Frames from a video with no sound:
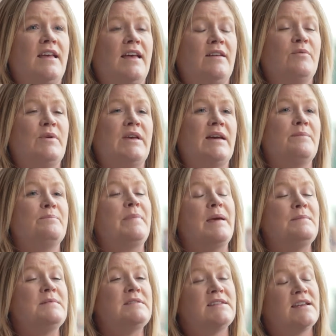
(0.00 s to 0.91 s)
if we get
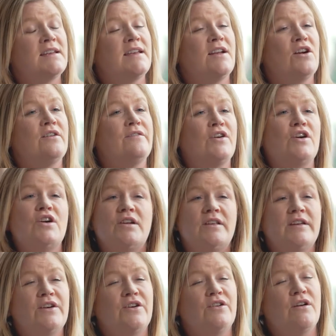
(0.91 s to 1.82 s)
babies taken care of
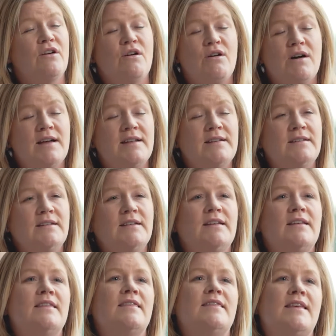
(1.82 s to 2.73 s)
earlier on,
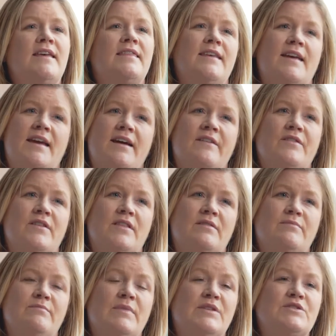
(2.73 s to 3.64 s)
then they have
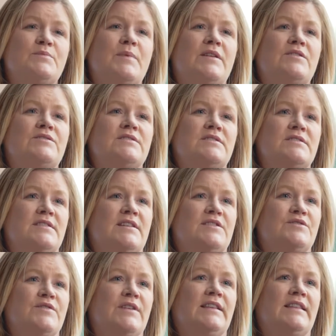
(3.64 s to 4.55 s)
a much better
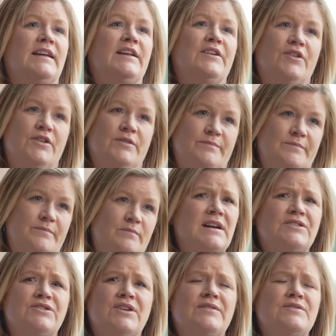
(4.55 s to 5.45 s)
success rate later.
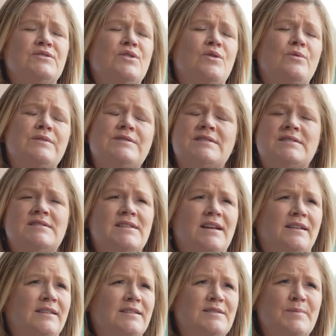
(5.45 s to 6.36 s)
Dr. Evans always sits
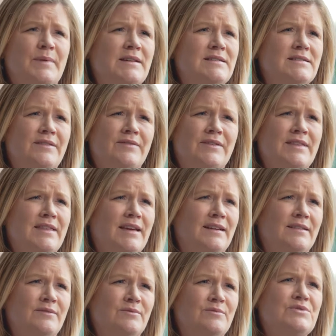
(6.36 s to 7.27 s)
down and explains
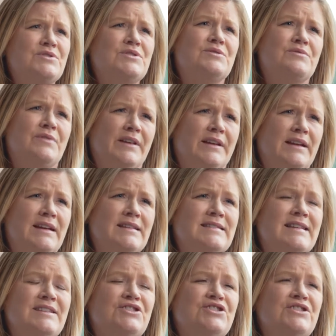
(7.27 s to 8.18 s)
everything, which is really
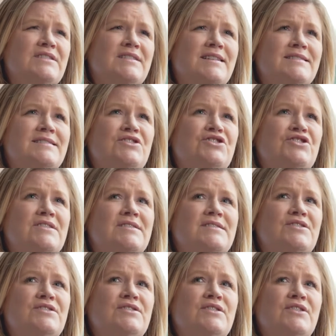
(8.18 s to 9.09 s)
nice. And she doesn't
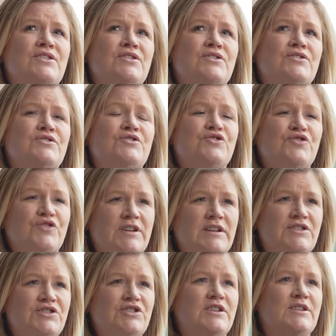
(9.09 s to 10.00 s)
just
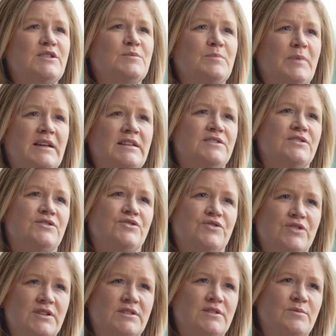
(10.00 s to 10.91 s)
treat, she explains and
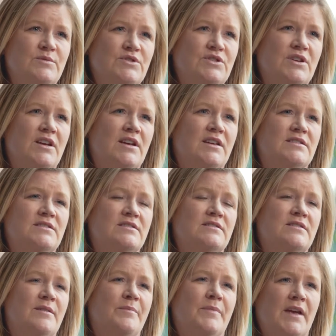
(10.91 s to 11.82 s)
treats, which is
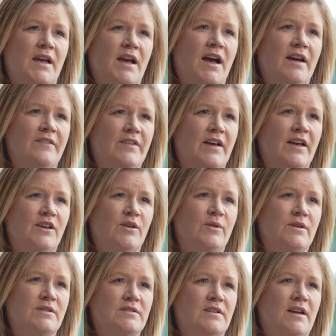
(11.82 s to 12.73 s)
something I
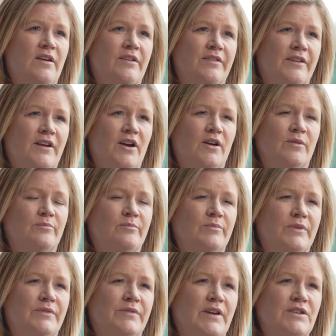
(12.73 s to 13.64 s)
value as a healthcare
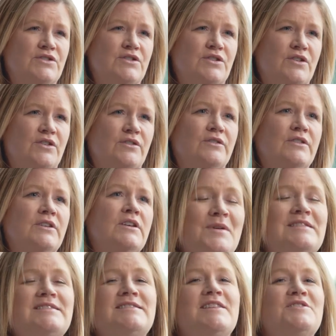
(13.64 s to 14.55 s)
professional.
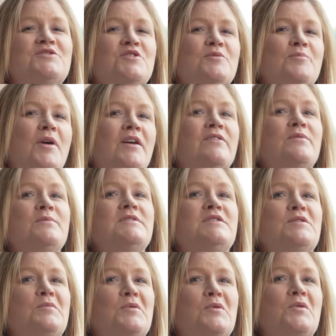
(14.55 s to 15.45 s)
What sets her apart from a
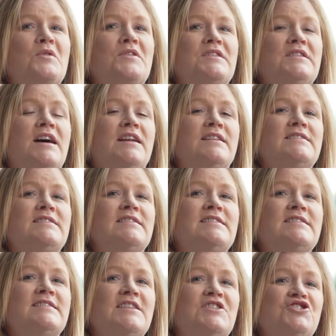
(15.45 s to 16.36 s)
typical orthodontist
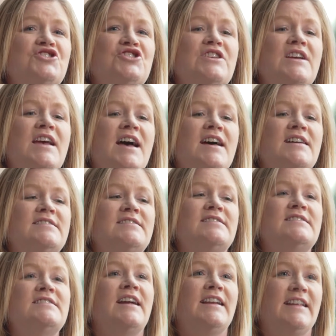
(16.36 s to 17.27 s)
is that she
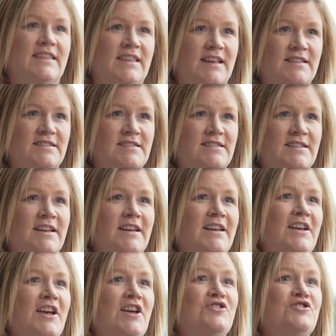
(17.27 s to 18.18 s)
has studied this
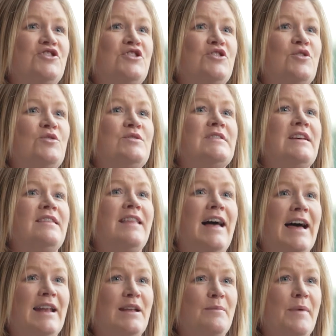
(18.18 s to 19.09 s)
and she knows a
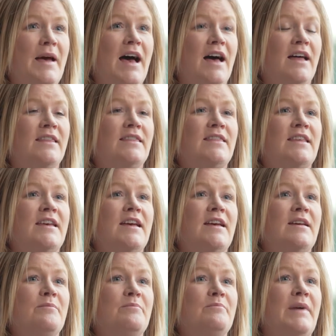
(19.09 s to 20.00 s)
lot about
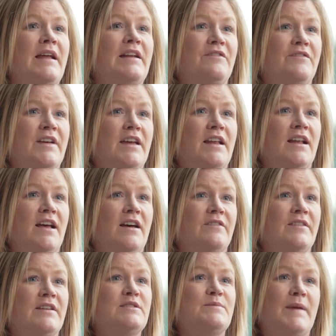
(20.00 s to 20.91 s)
the benefit
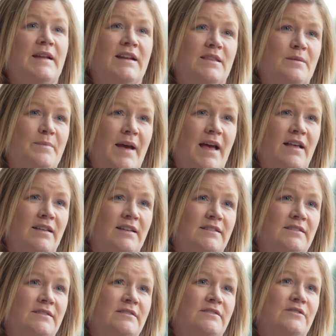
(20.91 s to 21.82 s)
of expanding the
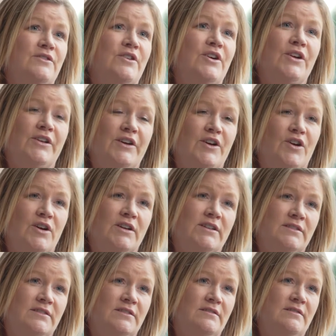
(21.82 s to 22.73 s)
palate early
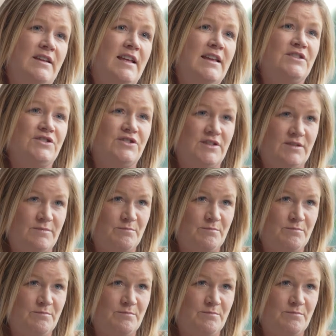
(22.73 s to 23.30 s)
on in